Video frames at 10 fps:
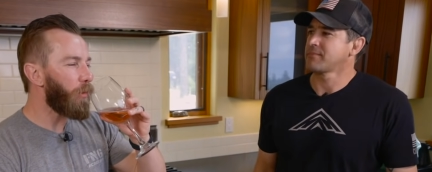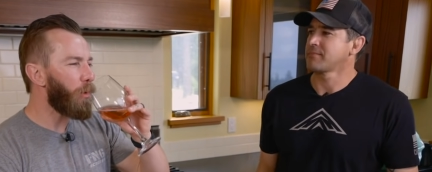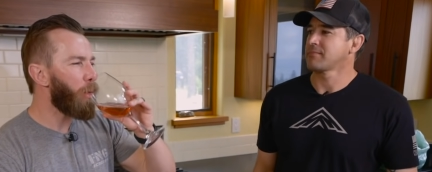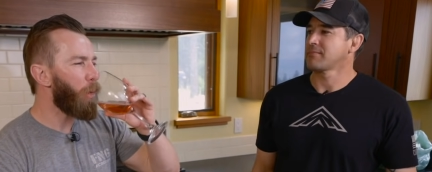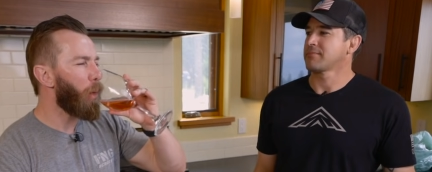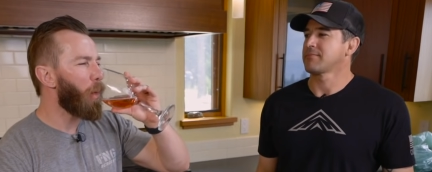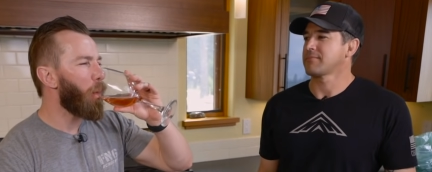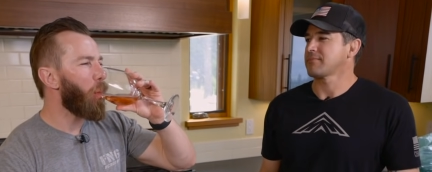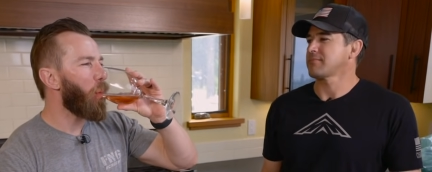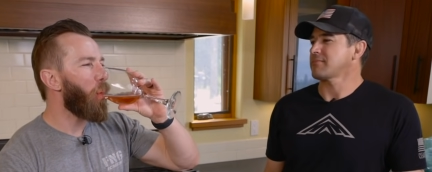
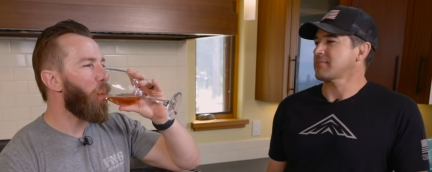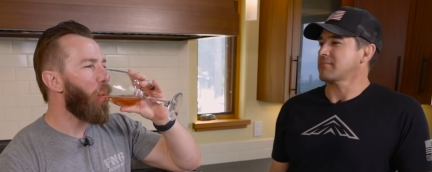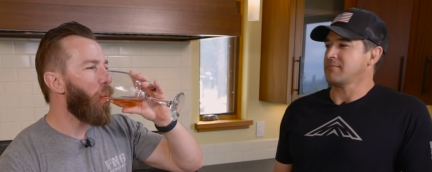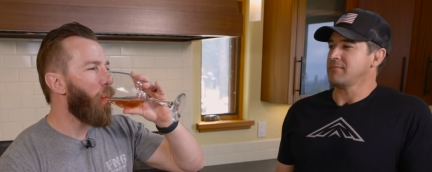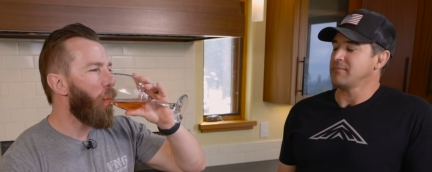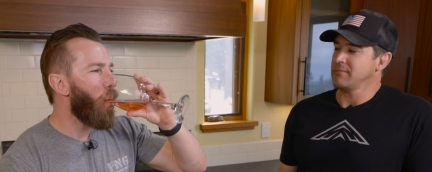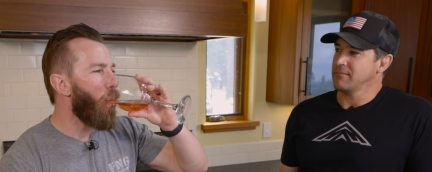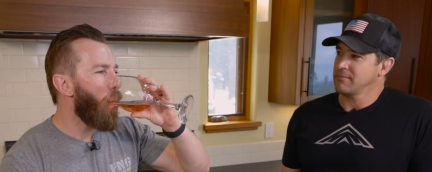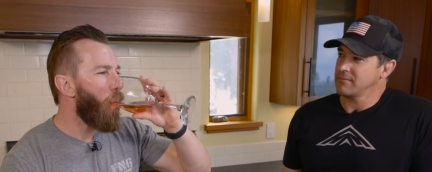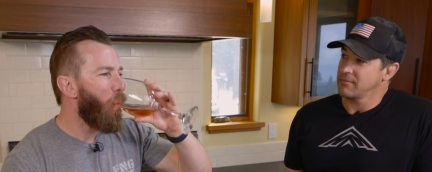
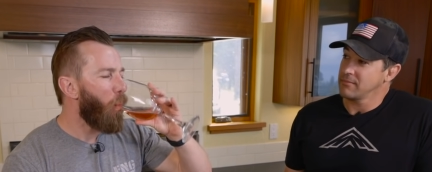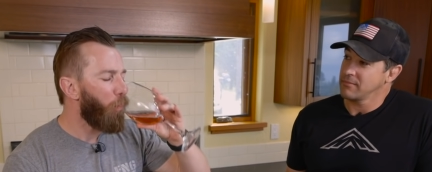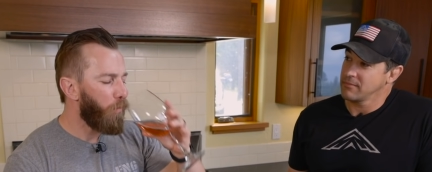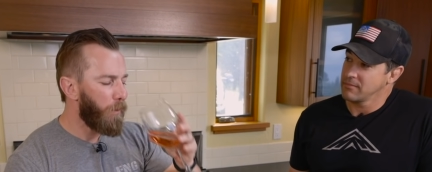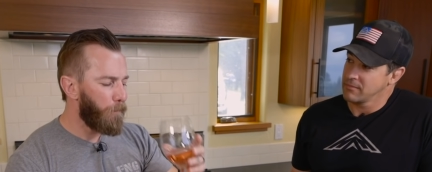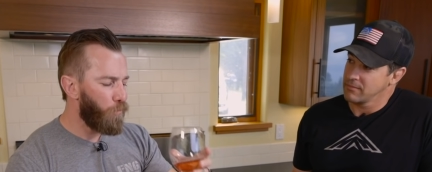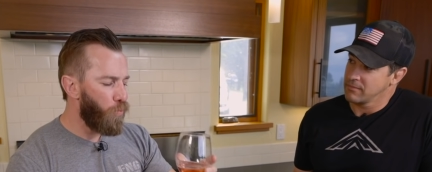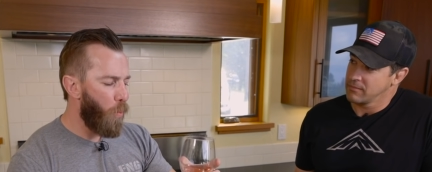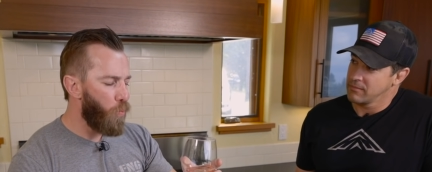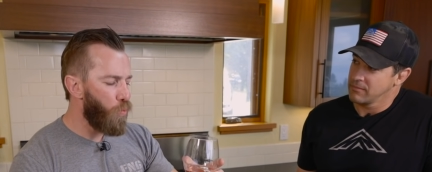
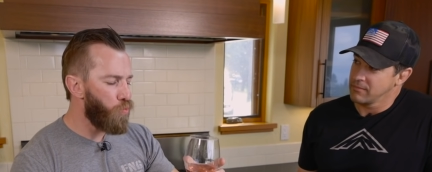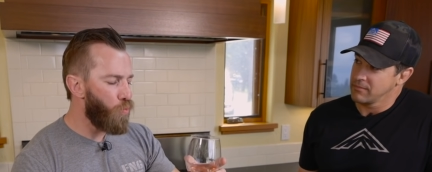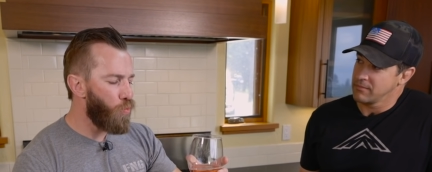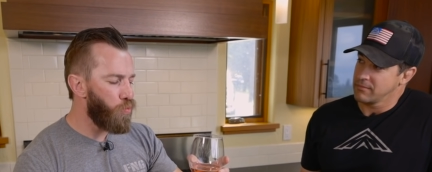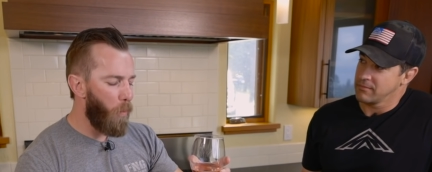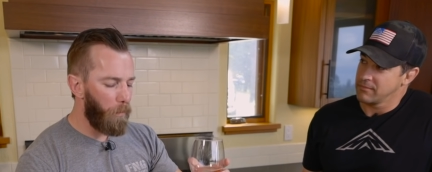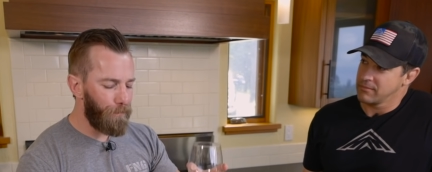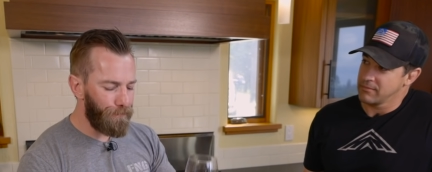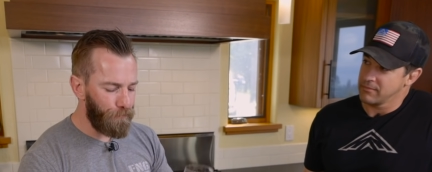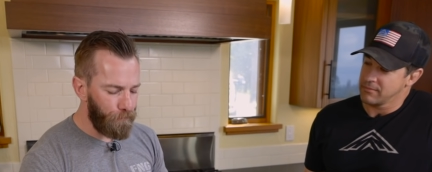
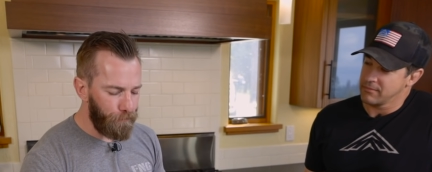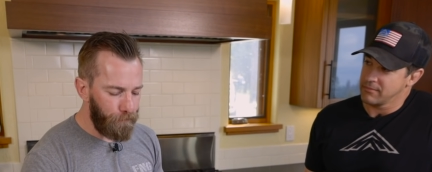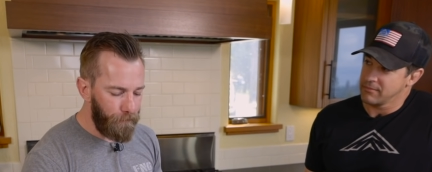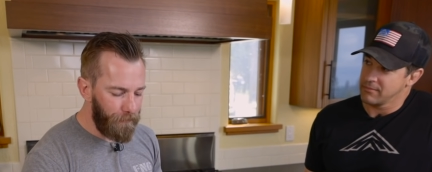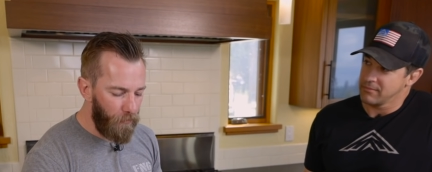(no one is talking)